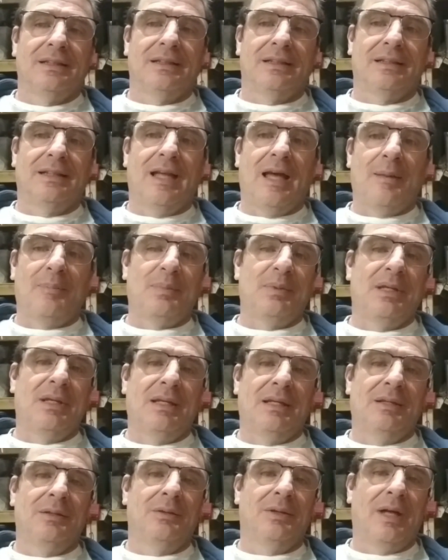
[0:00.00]
That happened.
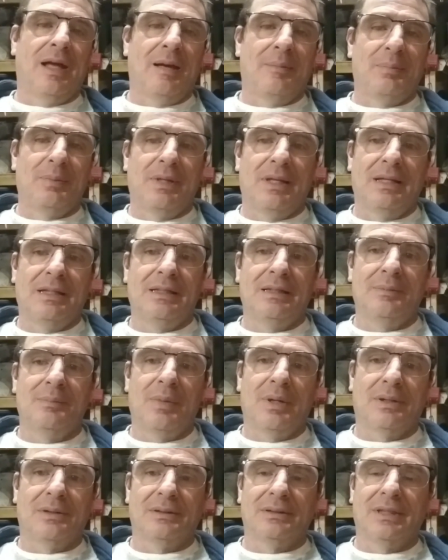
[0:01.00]
It'll happen to any
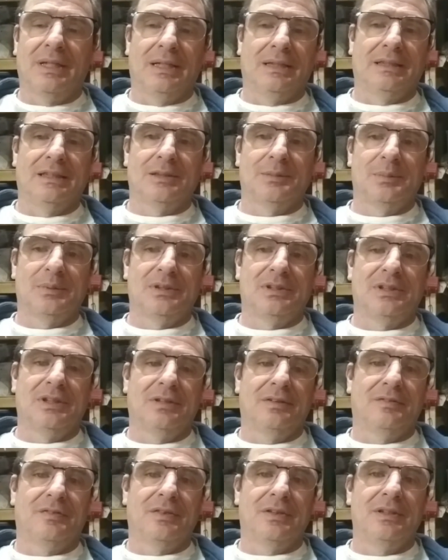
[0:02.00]
metal tank that's been
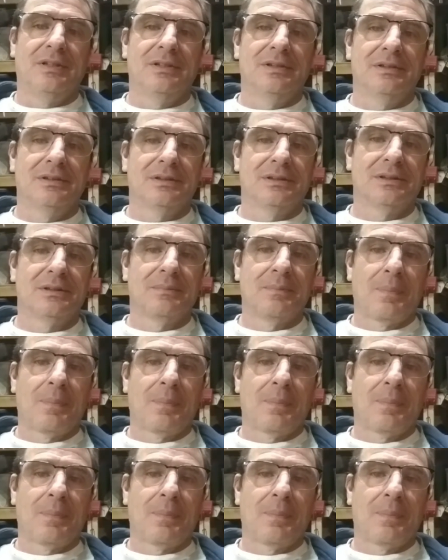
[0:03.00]
sitting for years.